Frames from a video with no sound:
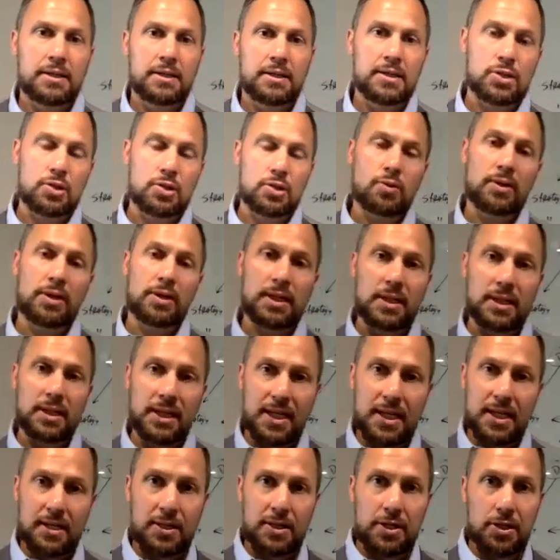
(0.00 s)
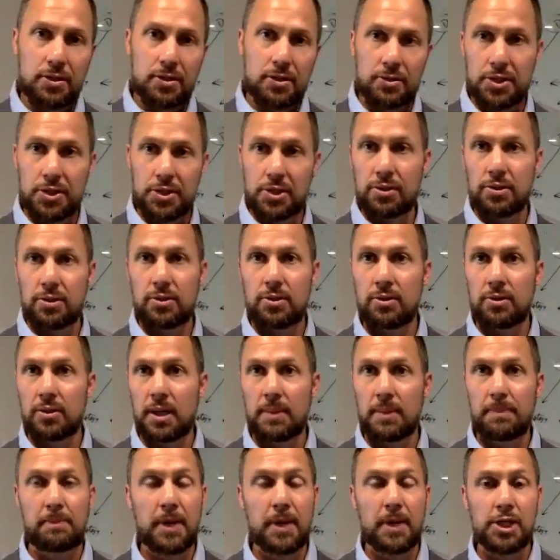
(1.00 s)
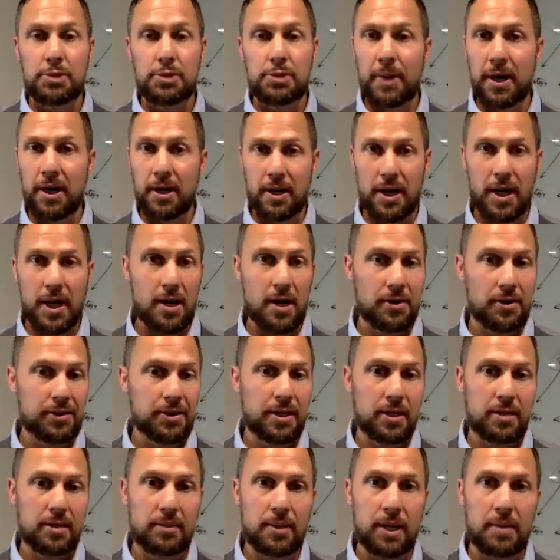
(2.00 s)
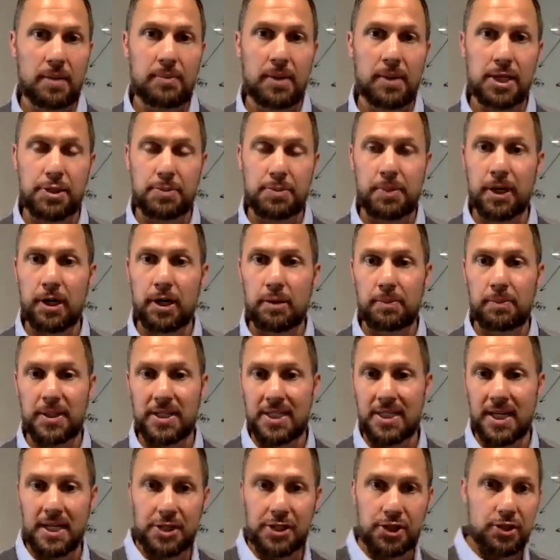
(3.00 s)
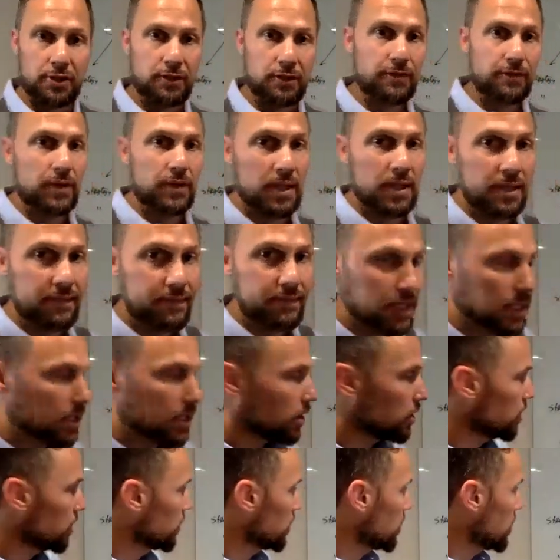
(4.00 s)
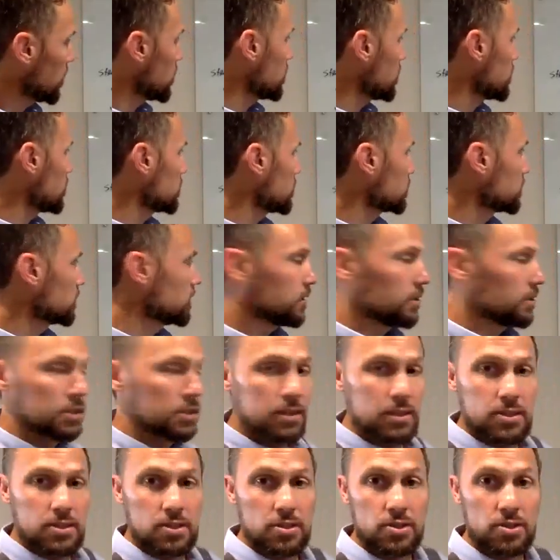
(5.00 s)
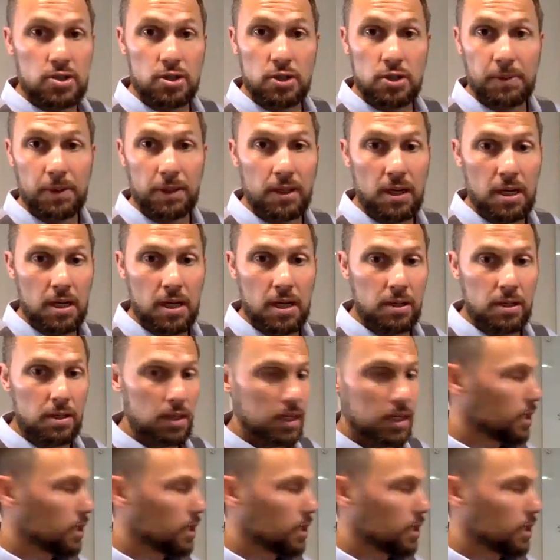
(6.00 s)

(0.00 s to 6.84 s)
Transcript: that's going to lead you to much better health and a much bigger potential for living a long, super long,